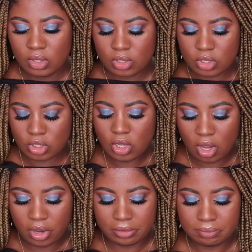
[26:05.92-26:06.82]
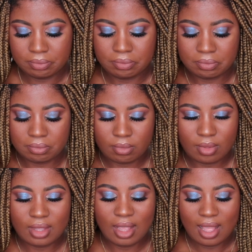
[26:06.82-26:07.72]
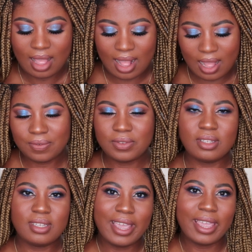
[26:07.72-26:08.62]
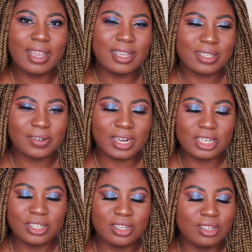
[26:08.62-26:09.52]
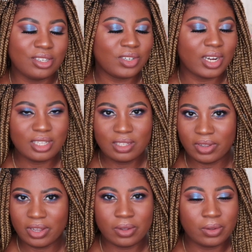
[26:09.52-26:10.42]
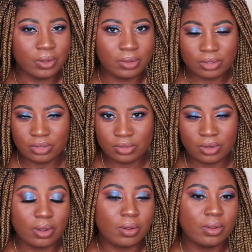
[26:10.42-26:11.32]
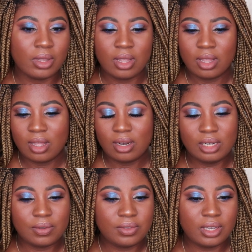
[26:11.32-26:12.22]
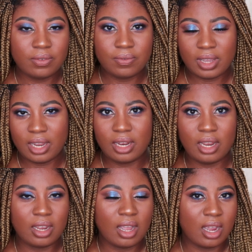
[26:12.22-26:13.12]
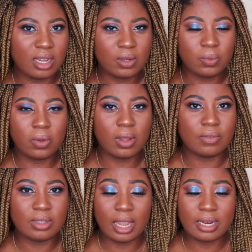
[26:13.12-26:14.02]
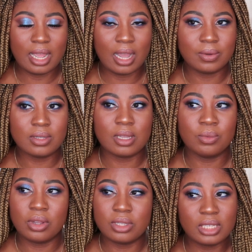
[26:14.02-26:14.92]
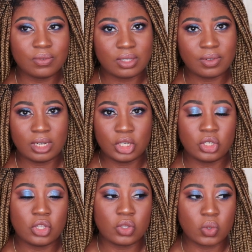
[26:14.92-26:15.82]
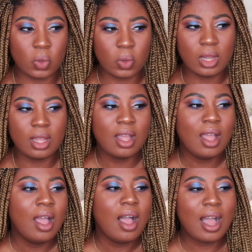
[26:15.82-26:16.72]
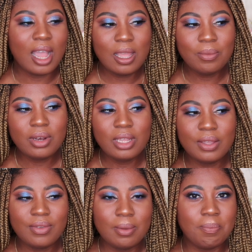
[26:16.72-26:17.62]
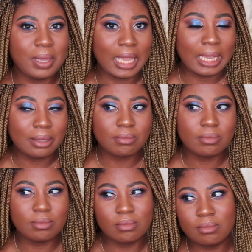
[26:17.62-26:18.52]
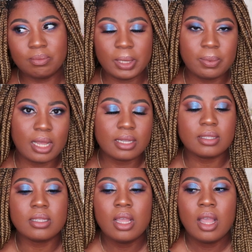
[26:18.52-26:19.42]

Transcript: So, after taking consideration transfer, oil control, lifting, fading, how it wore after 8 hours, I'm going to give this foundation a score. I'm going to give it a B, B plus.